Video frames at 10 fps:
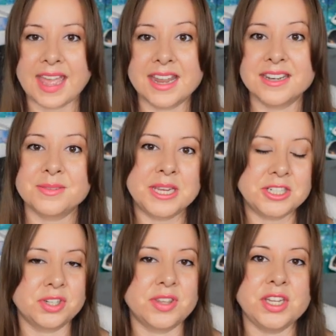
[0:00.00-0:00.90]
And make
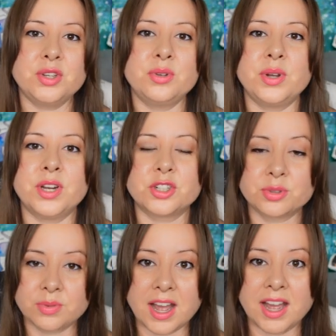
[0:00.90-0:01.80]
sure that you
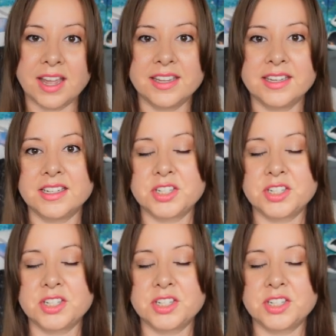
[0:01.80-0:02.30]
try